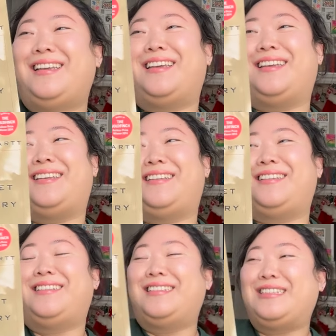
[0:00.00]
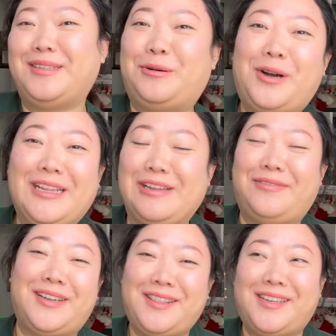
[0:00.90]
And while I
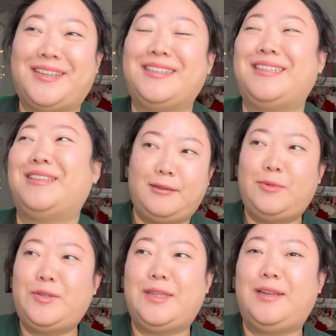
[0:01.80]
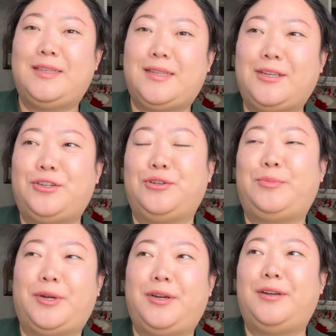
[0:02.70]
find that almost an essential
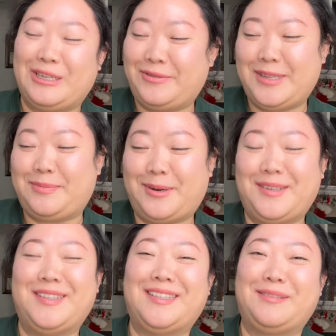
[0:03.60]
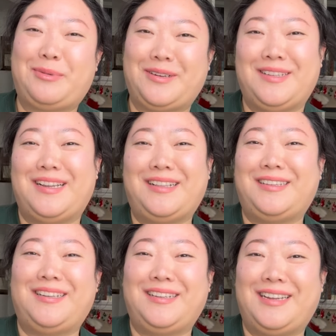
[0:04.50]
part of this person's
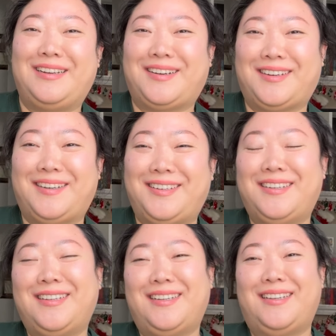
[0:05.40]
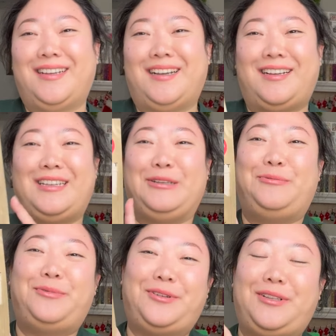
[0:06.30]
personality and character, I
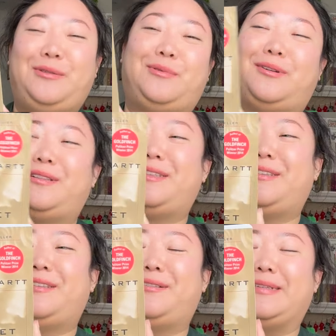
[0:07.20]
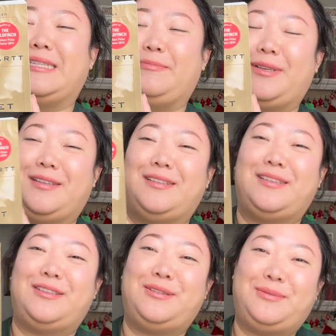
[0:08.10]
really want the recipient
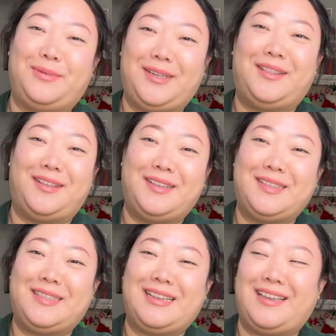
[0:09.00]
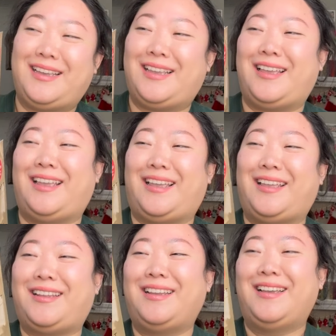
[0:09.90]
to read this.
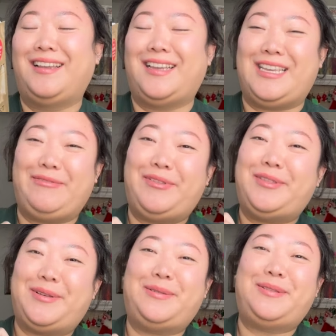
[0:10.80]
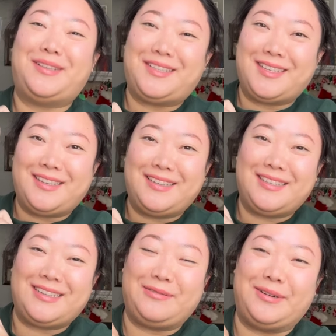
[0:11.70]
And even though this
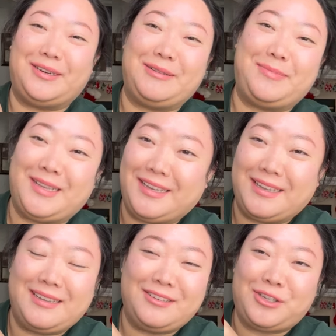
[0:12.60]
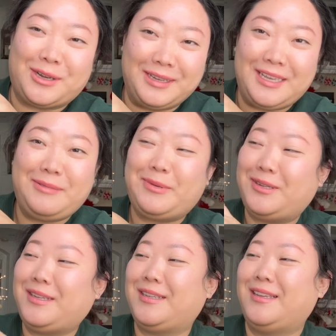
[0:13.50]
is a very big, chunky book